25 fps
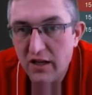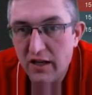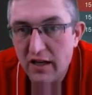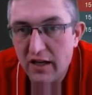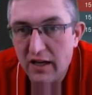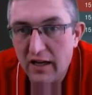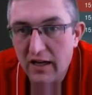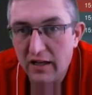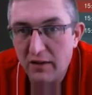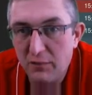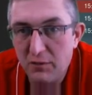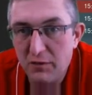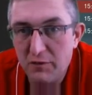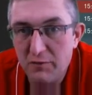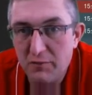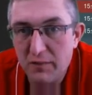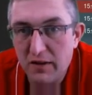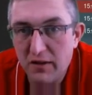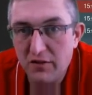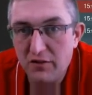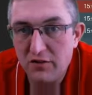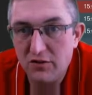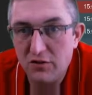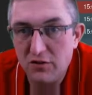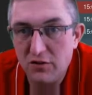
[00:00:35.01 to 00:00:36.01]
and we've
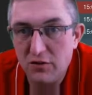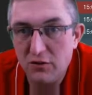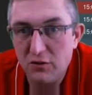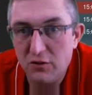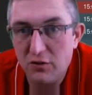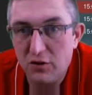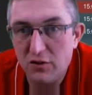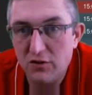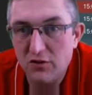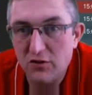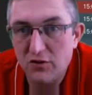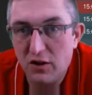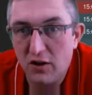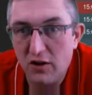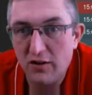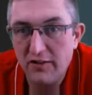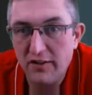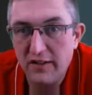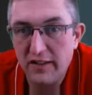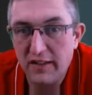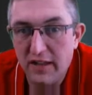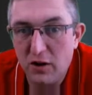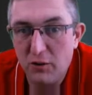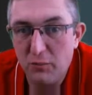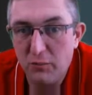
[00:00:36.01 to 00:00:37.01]
managed to
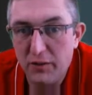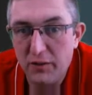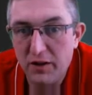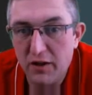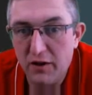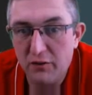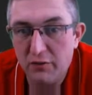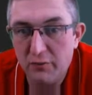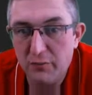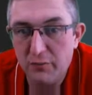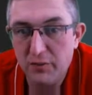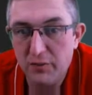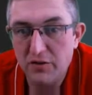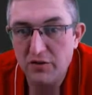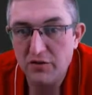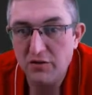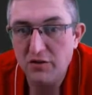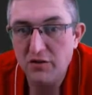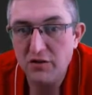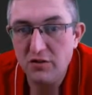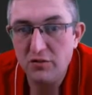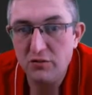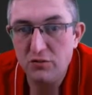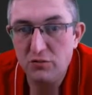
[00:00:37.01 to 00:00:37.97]
consolidate our playoff position.